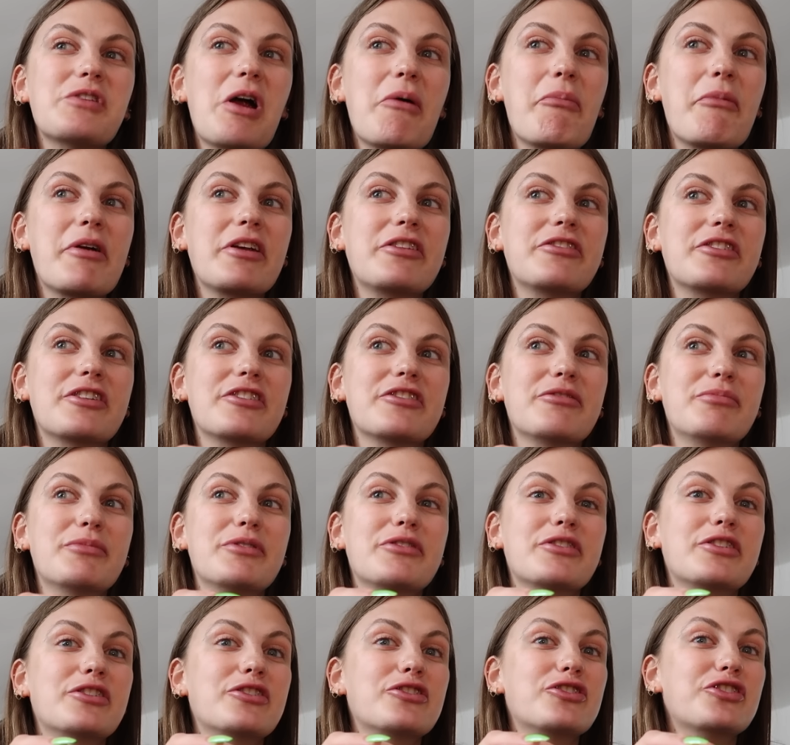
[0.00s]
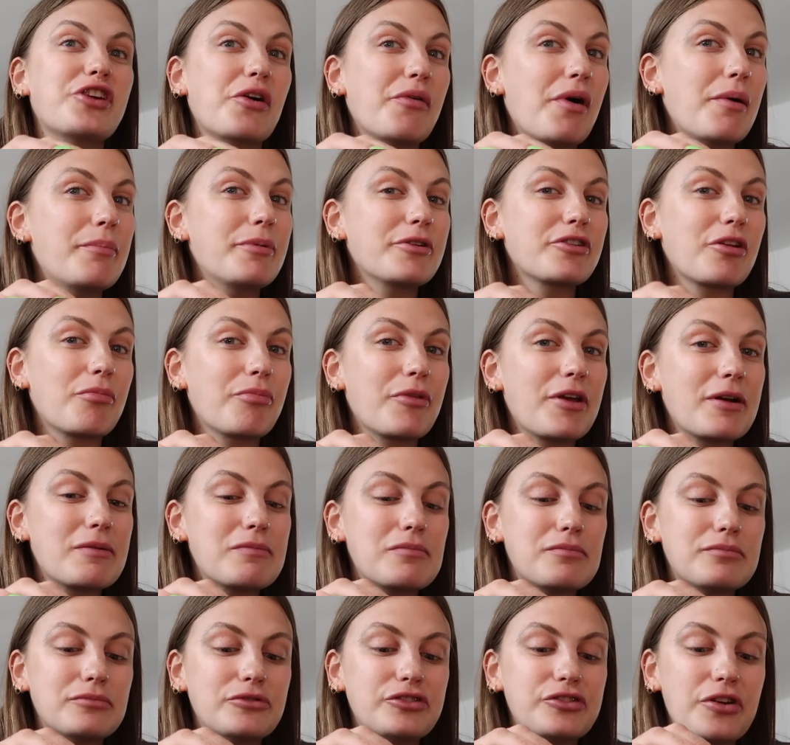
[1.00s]
I'm like scared something's gonna show up or something.
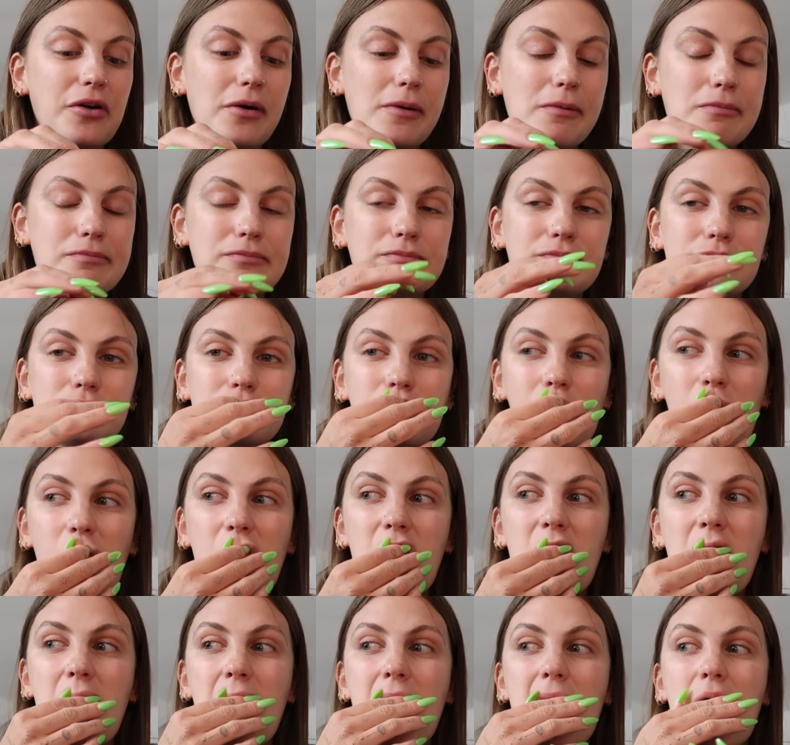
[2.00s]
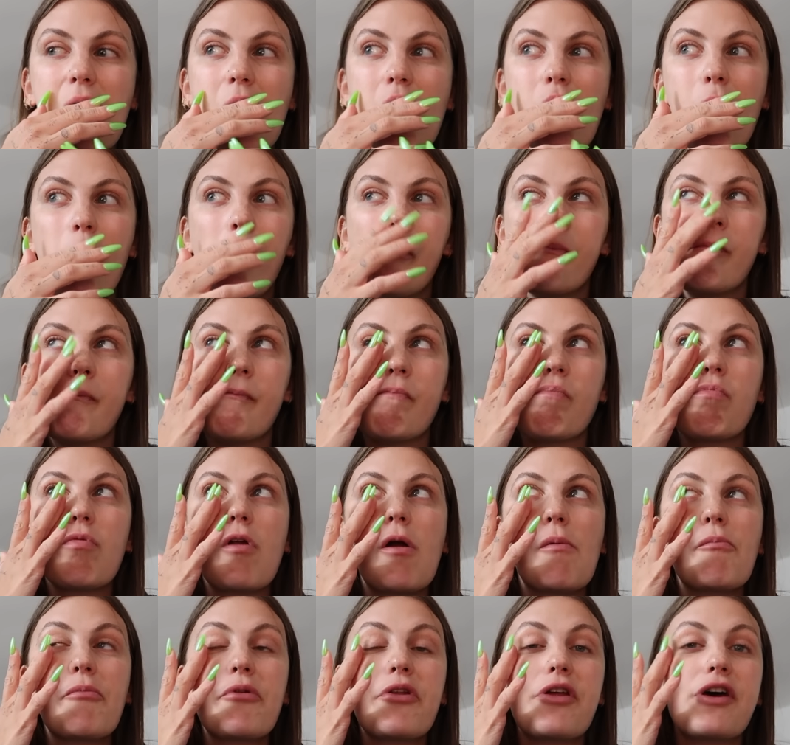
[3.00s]
So
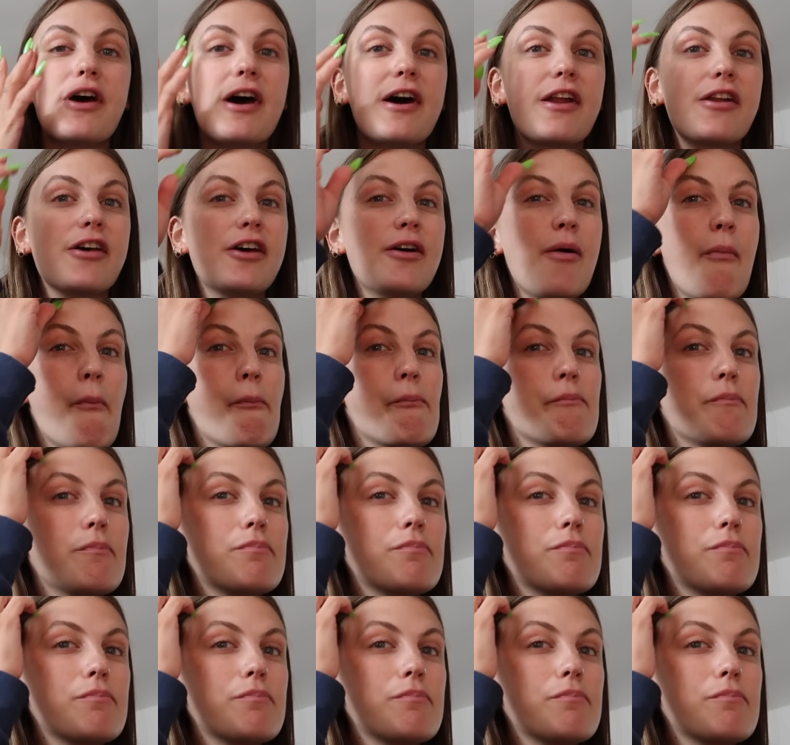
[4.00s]
I'm gonna edit